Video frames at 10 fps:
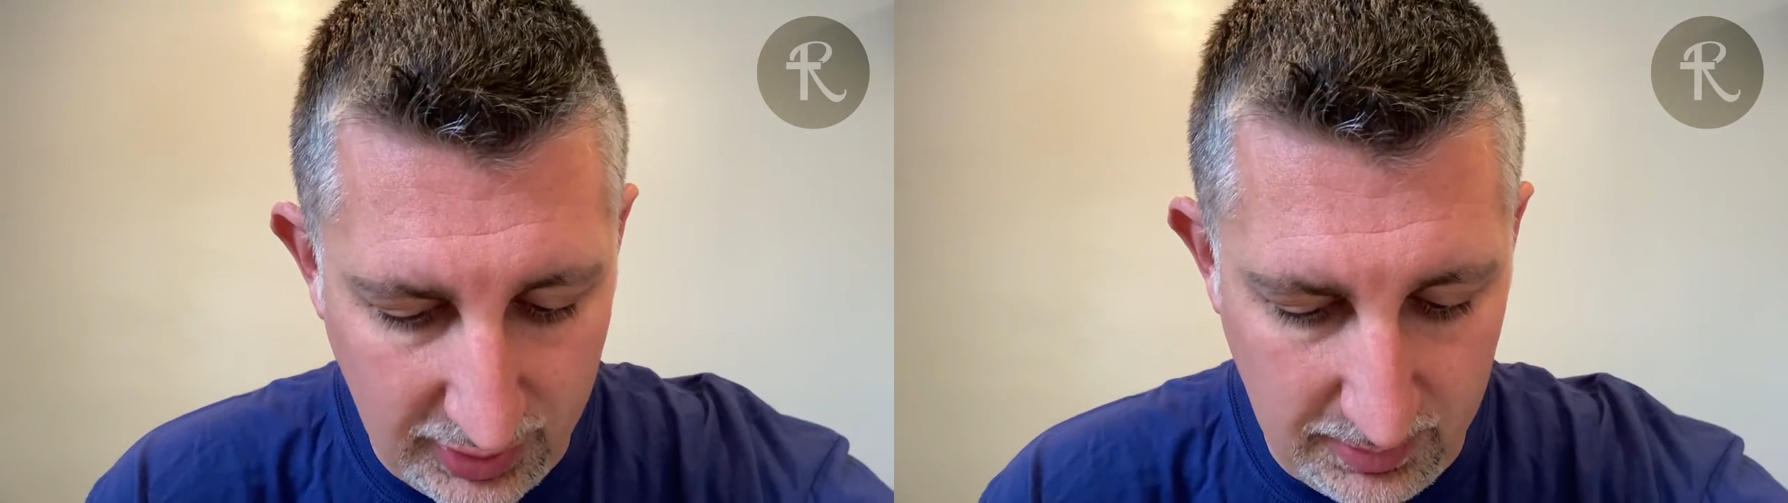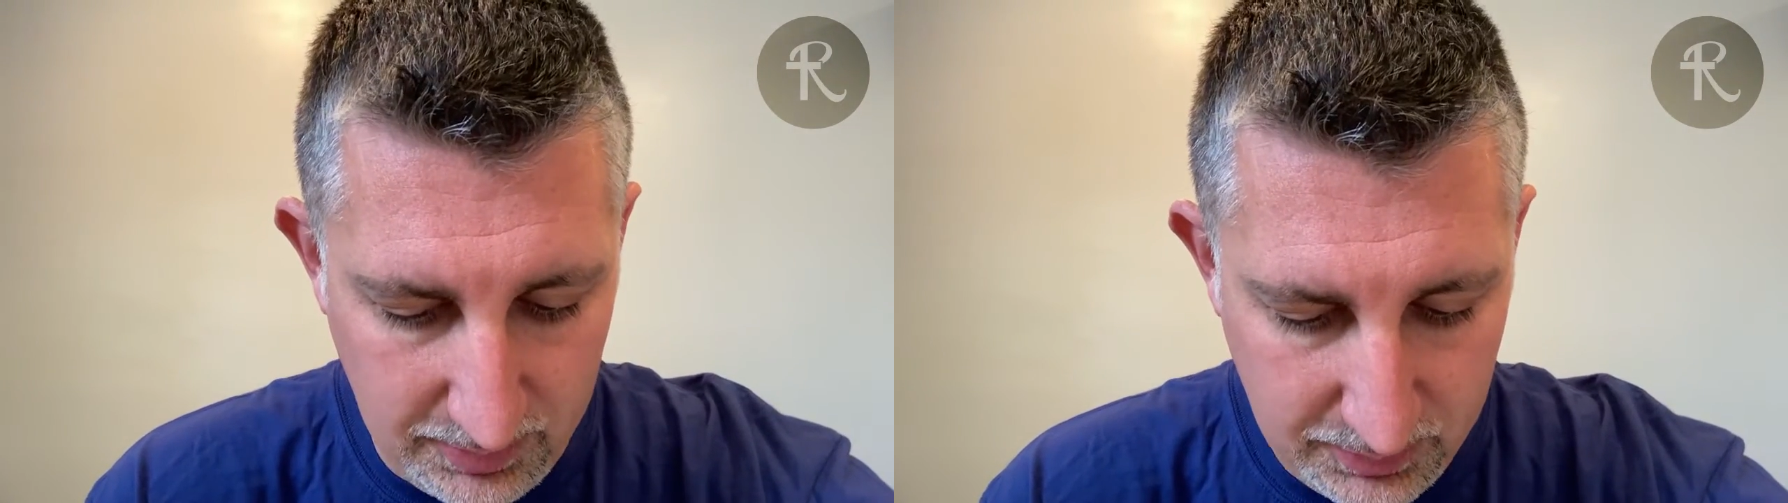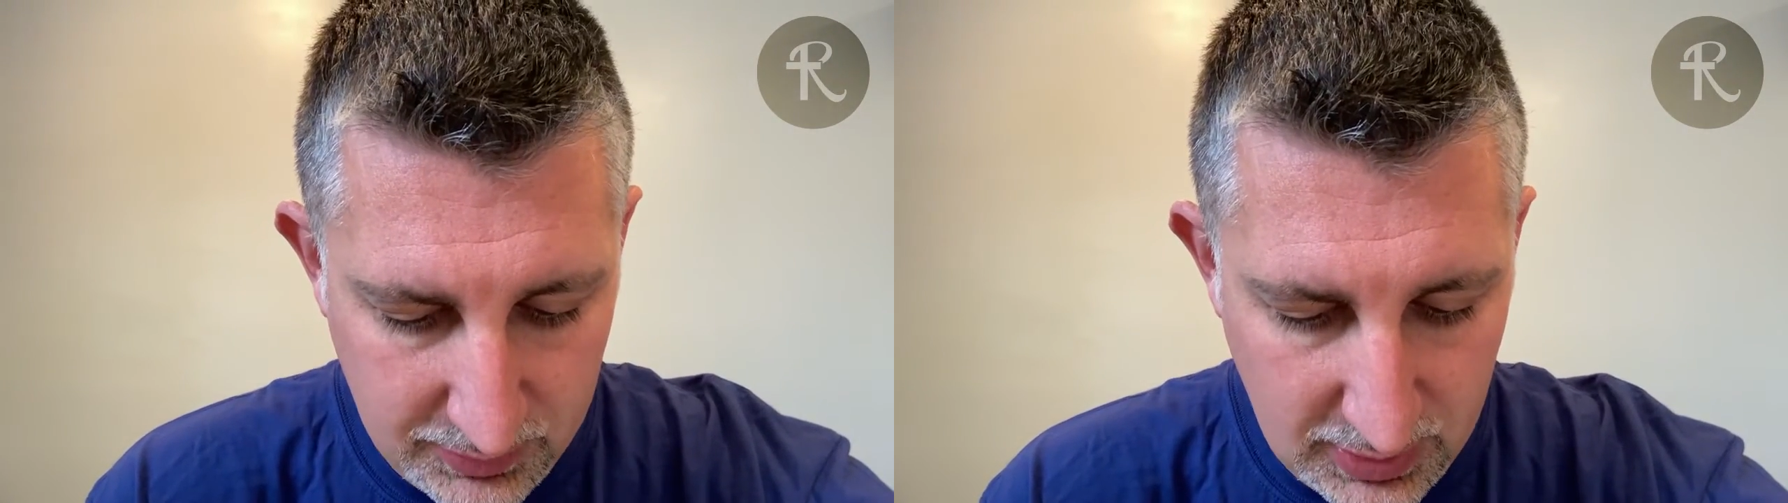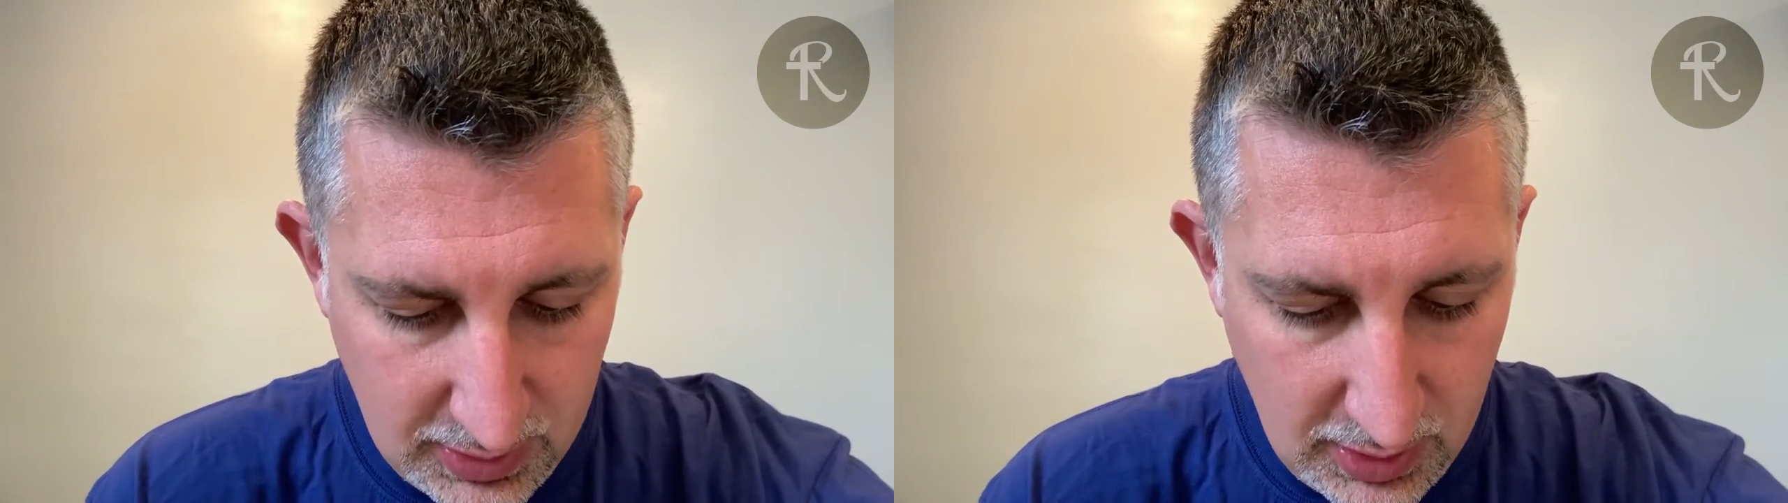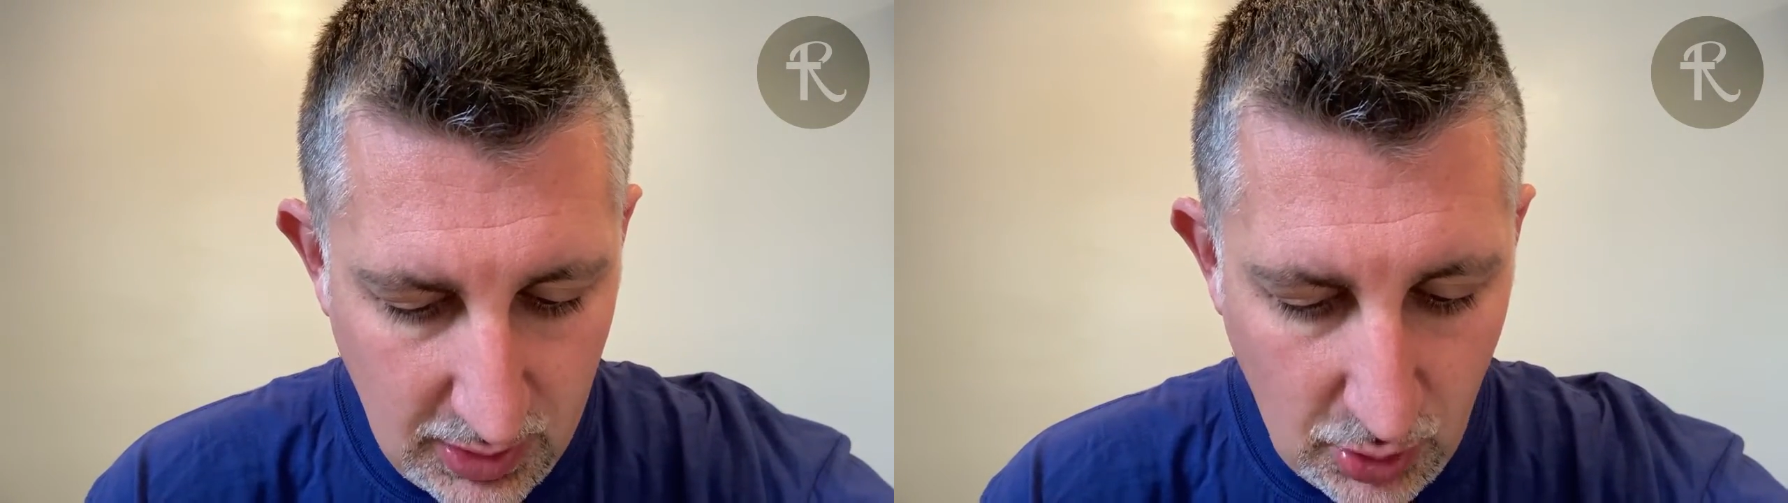them,
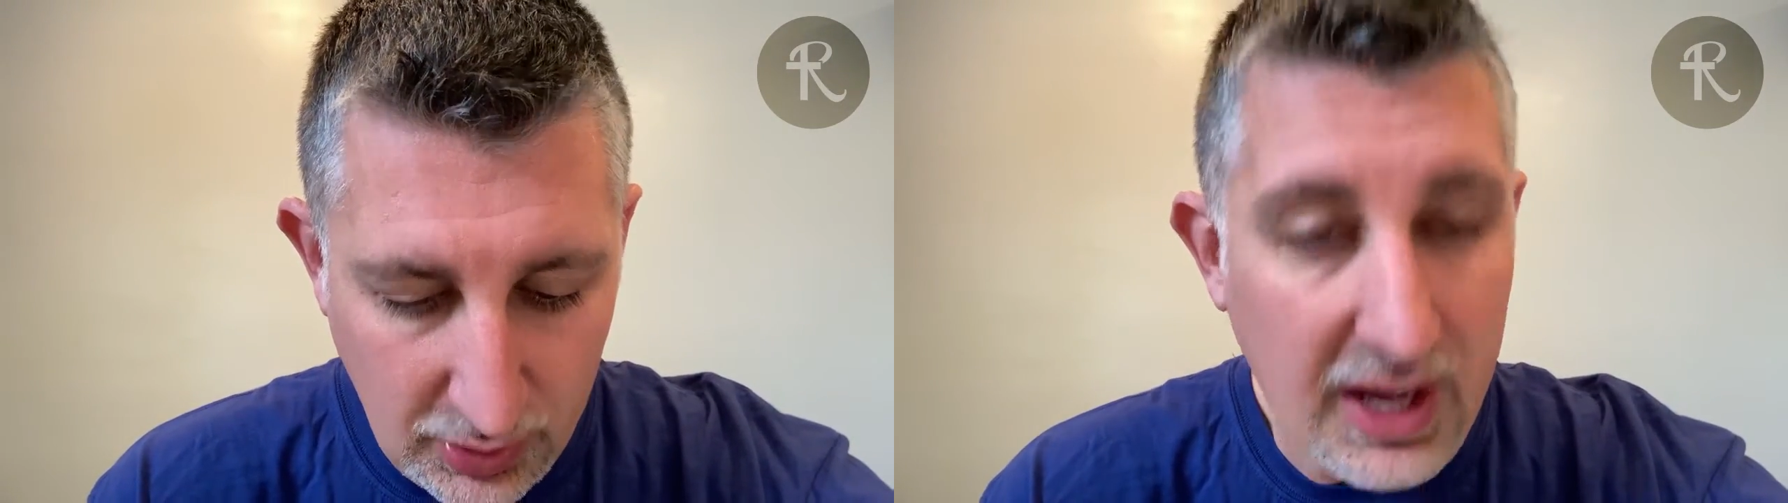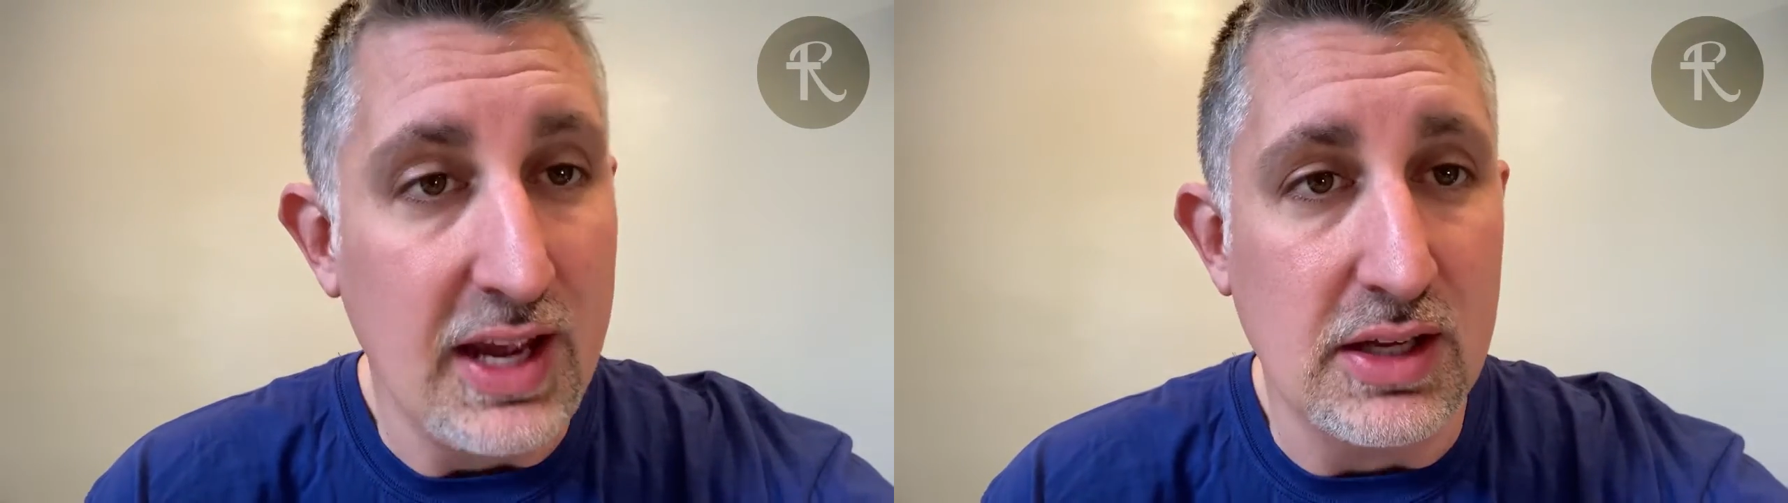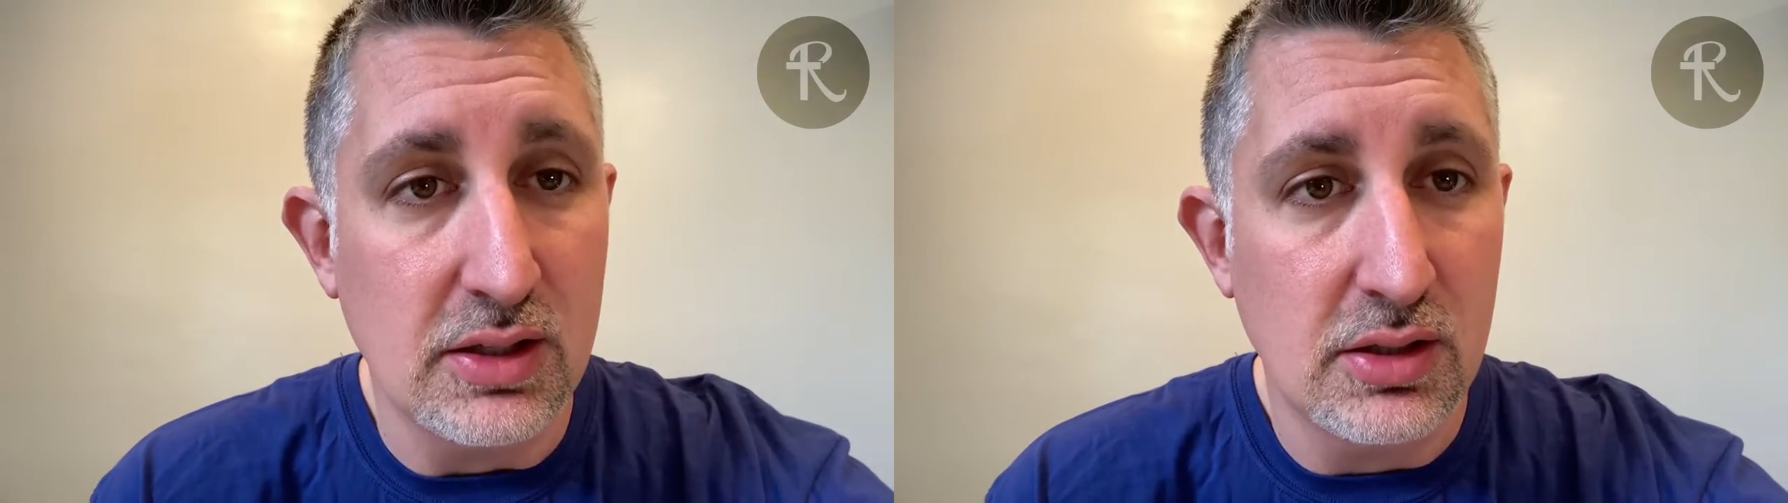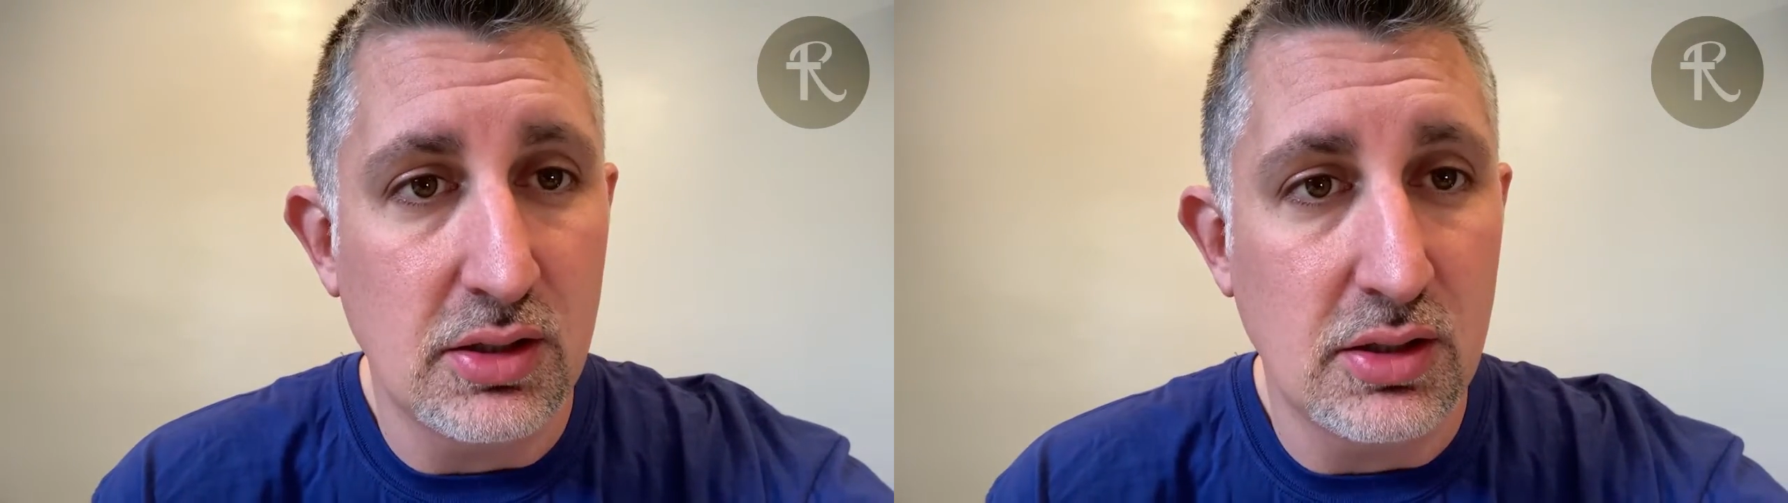okay,